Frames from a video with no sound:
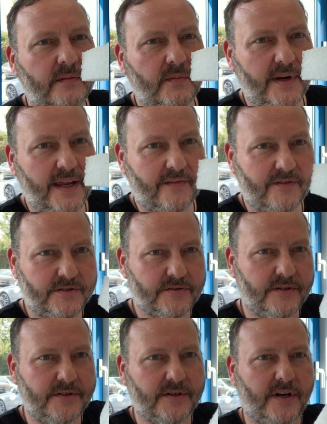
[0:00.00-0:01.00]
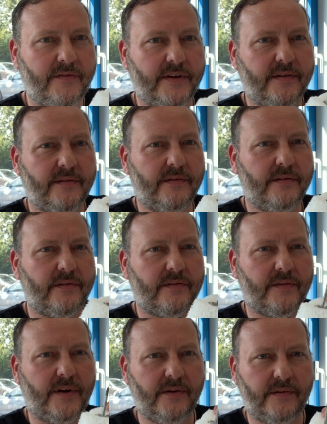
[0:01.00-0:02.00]
we have a screwdriver
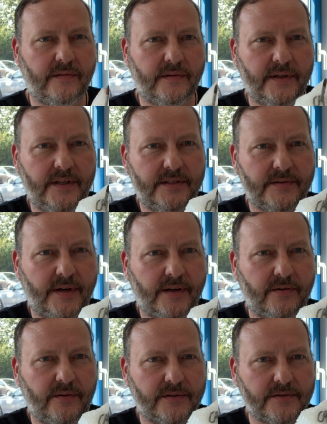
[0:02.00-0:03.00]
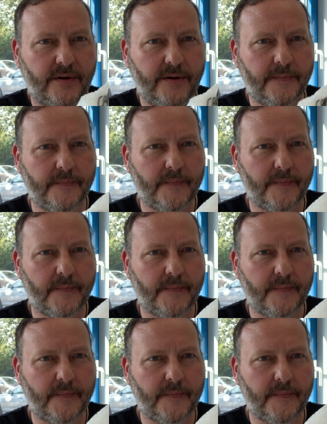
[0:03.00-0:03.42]
through into our corkscrew.